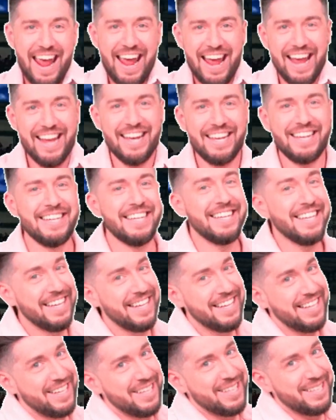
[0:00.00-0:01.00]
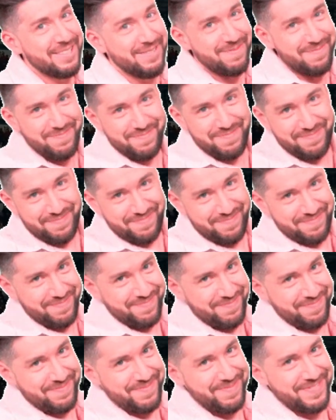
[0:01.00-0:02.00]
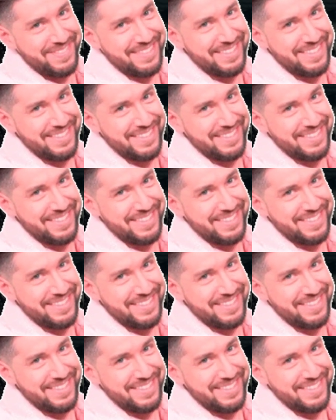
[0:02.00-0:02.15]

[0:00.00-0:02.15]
in the comment section down below as we